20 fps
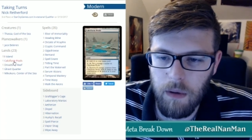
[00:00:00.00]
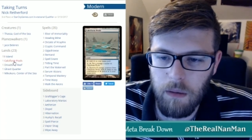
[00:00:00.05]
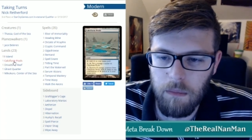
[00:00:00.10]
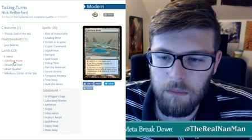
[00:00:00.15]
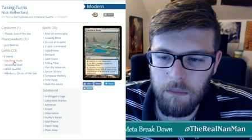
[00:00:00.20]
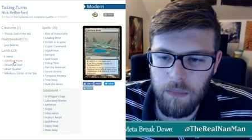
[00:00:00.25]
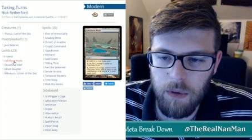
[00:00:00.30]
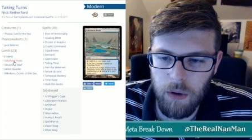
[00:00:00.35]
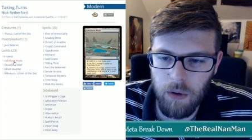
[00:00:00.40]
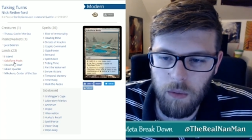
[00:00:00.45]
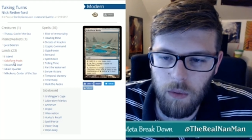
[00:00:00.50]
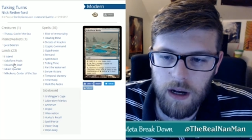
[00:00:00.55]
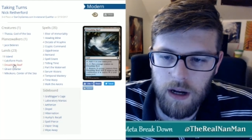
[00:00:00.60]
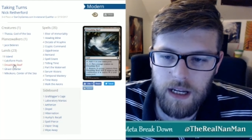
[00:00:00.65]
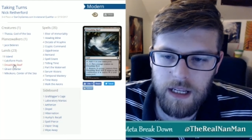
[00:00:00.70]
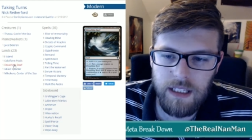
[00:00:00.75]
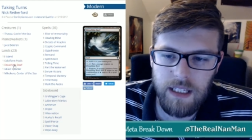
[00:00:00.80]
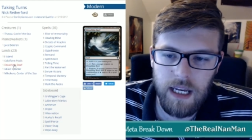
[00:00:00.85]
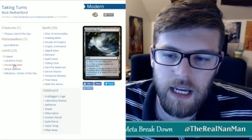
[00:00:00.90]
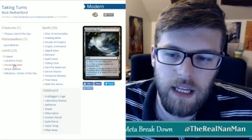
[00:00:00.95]

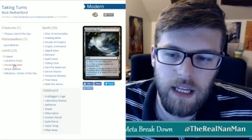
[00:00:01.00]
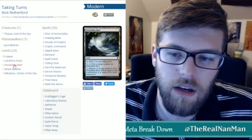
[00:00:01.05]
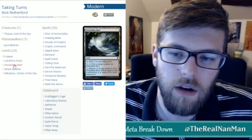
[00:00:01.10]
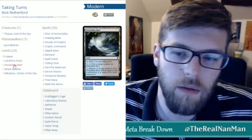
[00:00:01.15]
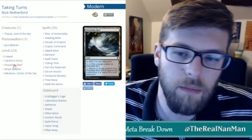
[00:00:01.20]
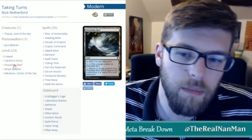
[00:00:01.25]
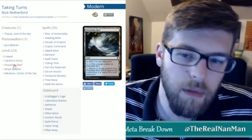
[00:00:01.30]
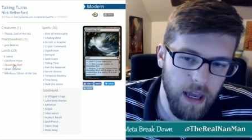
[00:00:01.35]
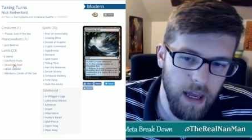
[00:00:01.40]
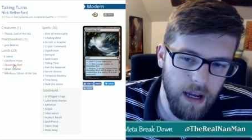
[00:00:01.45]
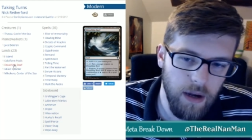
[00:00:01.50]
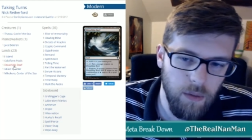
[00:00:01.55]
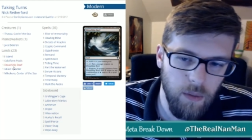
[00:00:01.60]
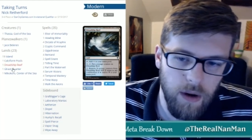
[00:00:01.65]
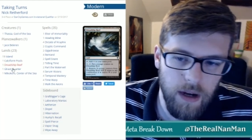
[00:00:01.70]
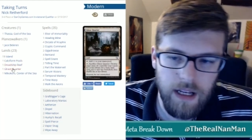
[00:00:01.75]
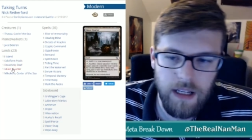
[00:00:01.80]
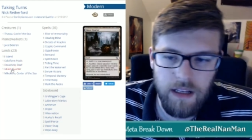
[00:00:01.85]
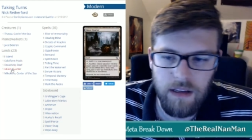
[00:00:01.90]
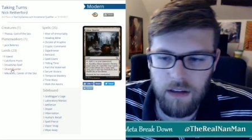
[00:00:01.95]
blue-white and our
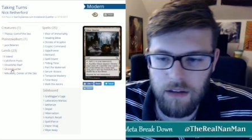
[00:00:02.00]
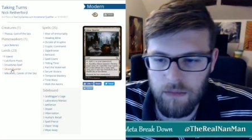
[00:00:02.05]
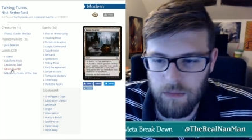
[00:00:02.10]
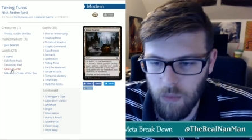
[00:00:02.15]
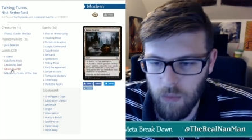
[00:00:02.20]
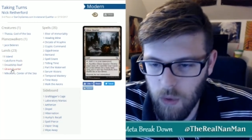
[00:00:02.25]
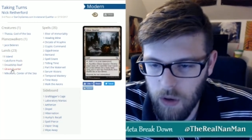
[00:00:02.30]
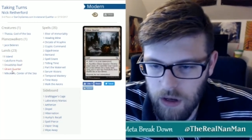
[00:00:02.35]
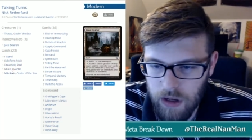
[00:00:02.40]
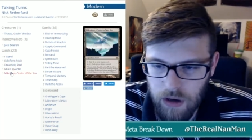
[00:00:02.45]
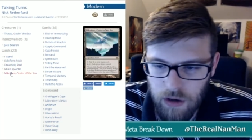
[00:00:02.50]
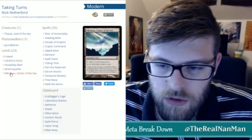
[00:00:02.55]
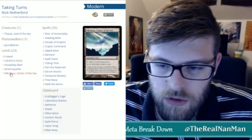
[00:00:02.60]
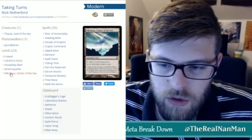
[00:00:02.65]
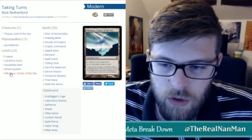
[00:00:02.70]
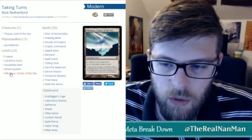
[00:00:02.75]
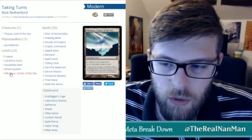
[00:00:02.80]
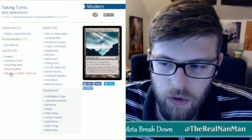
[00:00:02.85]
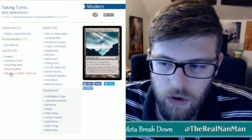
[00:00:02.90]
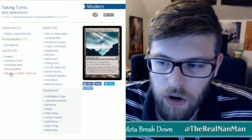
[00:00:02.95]
black-white one ghost
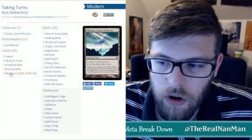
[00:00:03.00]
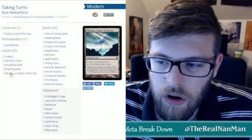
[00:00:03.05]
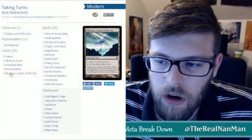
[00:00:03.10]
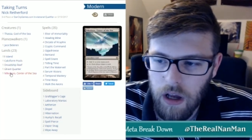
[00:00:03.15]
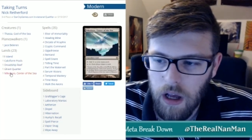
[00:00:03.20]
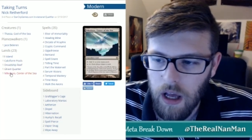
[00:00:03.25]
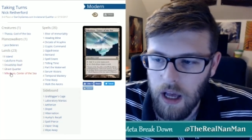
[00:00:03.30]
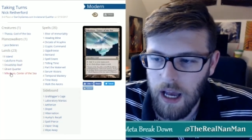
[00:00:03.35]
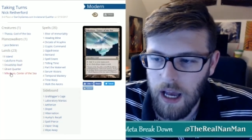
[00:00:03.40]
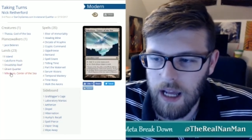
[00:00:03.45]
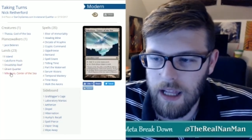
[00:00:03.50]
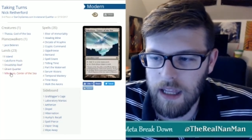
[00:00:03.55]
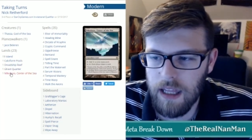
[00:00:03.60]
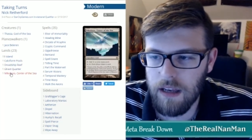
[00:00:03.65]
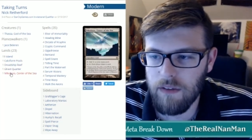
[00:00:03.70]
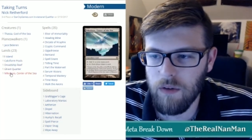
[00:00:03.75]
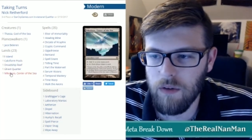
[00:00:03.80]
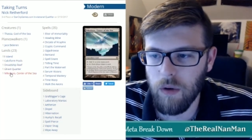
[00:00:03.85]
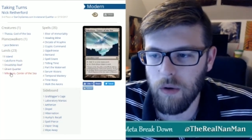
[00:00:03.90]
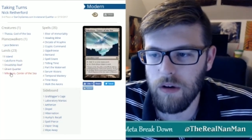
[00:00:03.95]
quarter, and then
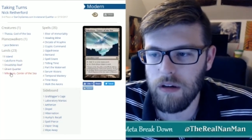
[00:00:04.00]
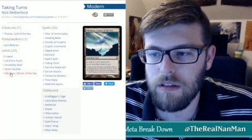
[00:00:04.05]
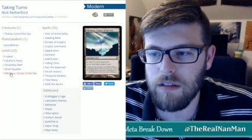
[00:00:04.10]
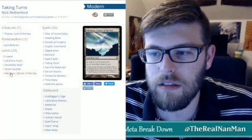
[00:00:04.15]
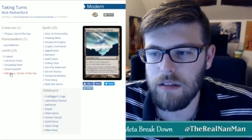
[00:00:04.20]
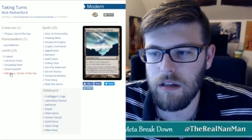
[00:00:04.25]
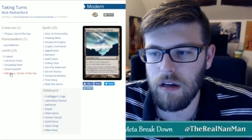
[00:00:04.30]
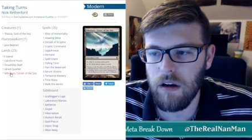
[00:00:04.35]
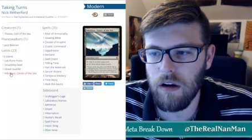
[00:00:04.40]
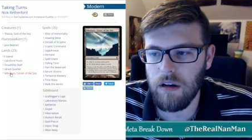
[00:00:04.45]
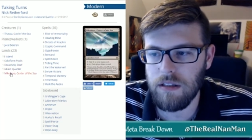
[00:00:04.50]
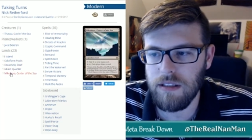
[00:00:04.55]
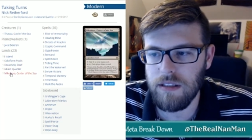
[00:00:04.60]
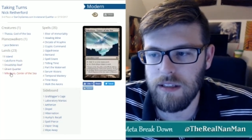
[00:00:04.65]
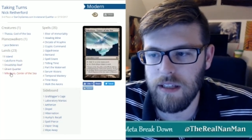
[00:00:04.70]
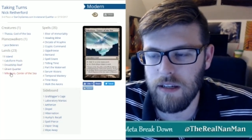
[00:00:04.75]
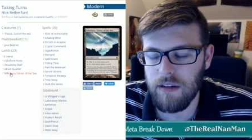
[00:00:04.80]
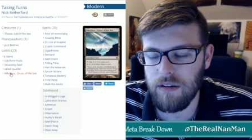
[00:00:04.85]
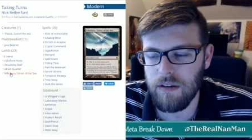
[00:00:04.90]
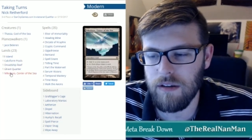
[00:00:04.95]
of course our
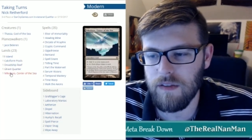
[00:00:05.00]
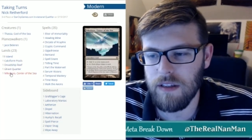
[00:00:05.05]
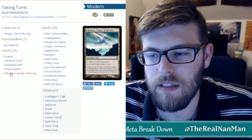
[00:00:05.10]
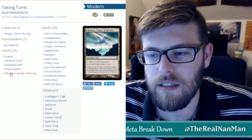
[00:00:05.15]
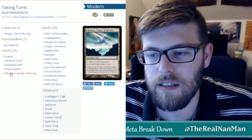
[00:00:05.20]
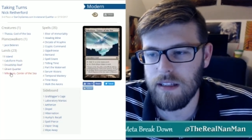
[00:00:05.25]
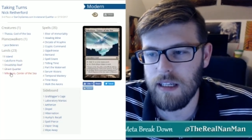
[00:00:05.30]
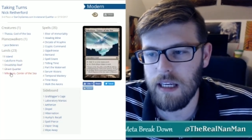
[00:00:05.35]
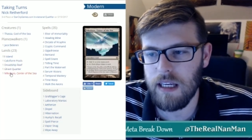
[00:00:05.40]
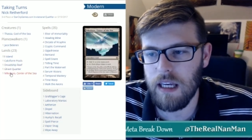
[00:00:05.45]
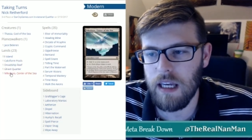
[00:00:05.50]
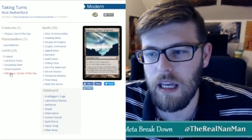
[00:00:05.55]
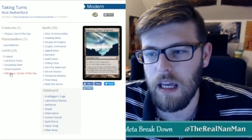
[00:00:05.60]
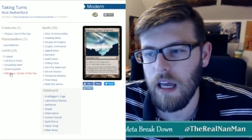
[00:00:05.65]
center of the sea.